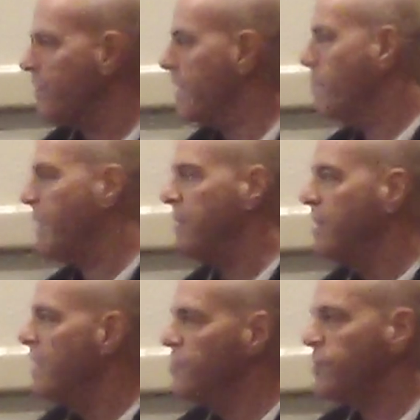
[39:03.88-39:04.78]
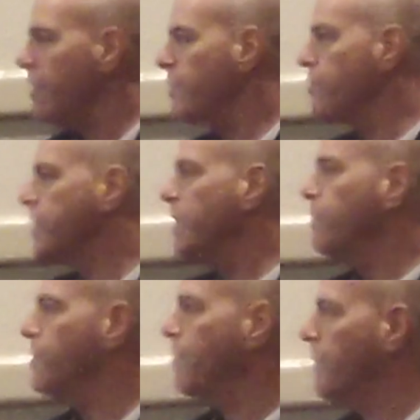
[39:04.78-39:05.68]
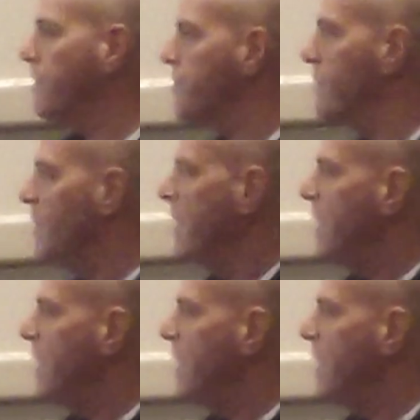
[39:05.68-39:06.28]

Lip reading: the thing of the past. Sell your ski resorts.